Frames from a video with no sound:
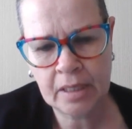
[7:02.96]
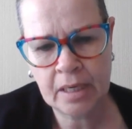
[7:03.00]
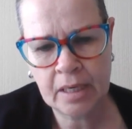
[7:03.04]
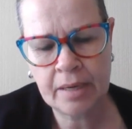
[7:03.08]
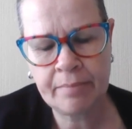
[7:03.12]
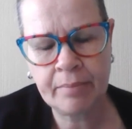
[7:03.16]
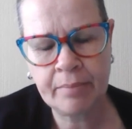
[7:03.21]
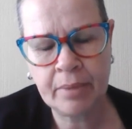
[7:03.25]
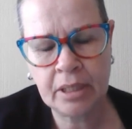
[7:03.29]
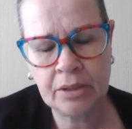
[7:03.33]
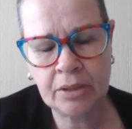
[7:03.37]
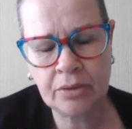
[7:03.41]

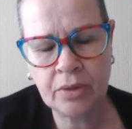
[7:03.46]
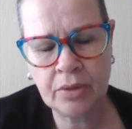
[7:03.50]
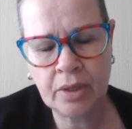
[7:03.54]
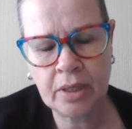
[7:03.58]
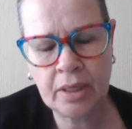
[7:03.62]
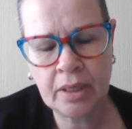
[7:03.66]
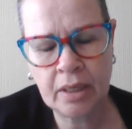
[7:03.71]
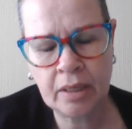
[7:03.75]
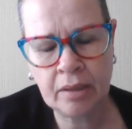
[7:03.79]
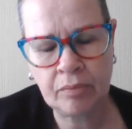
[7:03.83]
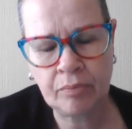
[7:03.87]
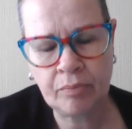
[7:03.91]
Time might
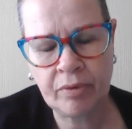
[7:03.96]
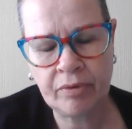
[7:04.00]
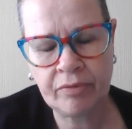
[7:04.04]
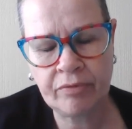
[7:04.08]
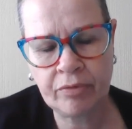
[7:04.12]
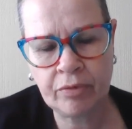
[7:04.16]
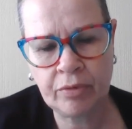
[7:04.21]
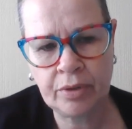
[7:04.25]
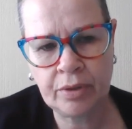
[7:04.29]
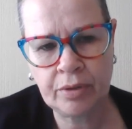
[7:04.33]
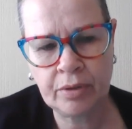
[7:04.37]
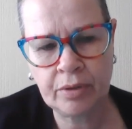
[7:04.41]
run out
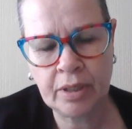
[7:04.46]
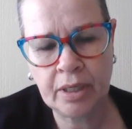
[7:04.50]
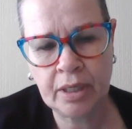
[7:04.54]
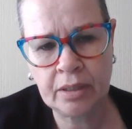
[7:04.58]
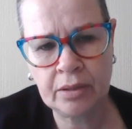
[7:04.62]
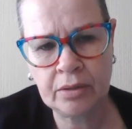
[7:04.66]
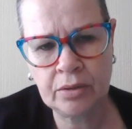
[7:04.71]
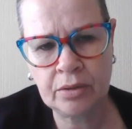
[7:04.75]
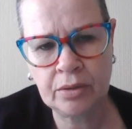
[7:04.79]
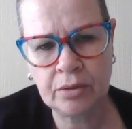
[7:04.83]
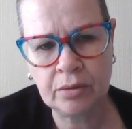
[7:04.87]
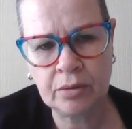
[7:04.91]
before you
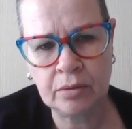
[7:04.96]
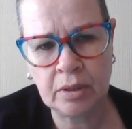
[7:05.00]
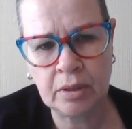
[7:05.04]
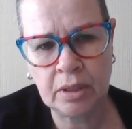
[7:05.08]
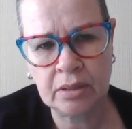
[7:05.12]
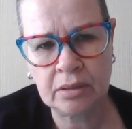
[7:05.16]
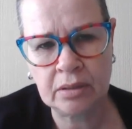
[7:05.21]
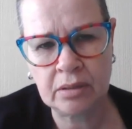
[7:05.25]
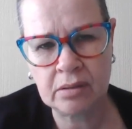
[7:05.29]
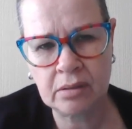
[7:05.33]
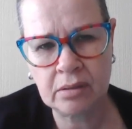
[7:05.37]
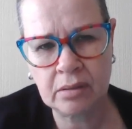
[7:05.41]
get to your
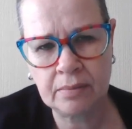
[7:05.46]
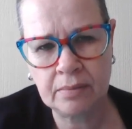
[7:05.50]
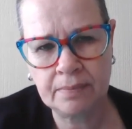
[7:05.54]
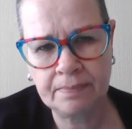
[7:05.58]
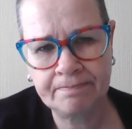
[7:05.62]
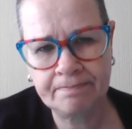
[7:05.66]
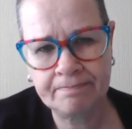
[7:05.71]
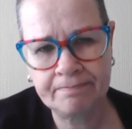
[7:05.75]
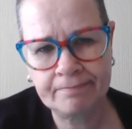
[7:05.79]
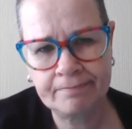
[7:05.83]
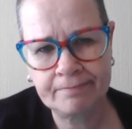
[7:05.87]
list.